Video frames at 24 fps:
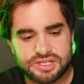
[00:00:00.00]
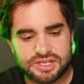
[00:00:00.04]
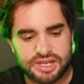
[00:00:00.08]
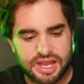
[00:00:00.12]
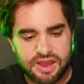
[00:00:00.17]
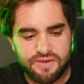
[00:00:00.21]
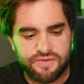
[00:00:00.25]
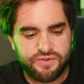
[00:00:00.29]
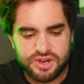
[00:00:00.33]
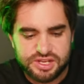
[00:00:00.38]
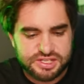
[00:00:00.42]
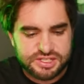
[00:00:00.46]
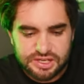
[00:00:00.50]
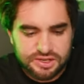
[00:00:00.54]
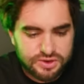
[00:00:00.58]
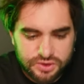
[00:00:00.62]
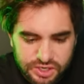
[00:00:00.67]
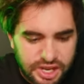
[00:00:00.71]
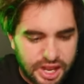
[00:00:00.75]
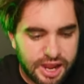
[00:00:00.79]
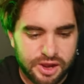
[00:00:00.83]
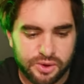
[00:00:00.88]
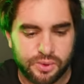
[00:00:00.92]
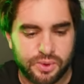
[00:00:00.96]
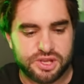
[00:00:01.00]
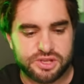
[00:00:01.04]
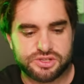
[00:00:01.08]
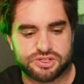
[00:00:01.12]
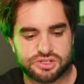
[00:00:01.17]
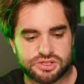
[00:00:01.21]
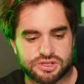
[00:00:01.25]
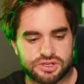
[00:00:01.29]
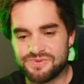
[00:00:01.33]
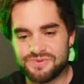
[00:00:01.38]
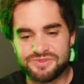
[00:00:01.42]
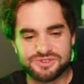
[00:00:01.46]
every single language.
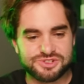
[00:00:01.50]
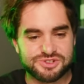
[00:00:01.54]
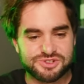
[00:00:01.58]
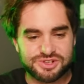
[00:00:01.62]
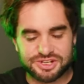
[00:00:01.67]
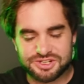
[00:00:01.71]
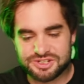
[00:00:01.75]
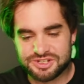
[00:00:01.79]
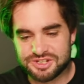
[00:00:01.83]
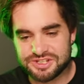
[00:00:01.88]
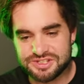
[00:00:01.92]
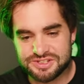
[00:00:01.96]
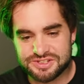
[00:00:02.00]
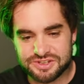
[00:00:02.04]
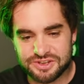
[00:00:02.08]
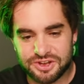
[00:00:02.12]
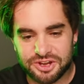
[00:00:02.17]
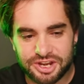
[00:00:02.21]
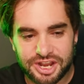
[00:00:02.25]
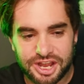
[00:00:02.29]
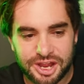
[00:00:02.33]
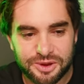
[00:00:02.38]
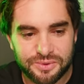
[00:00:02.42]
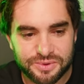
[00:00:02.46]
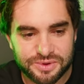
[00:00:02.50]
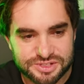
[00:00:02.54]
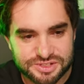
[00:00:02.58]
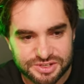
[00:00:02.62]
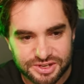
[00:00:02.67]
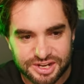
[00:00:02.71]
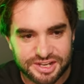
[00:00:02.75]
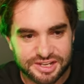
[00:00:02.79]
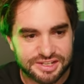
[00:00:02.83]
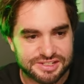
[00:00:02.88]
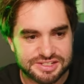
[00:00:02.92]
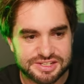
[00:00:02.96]
restrictions on language are
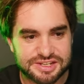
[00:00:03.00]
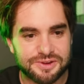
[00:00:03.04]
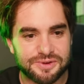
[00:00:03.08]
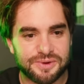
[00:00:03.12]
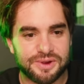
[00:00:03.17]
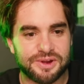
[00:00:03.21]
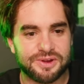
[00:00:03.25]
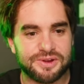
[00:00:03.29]
like zero.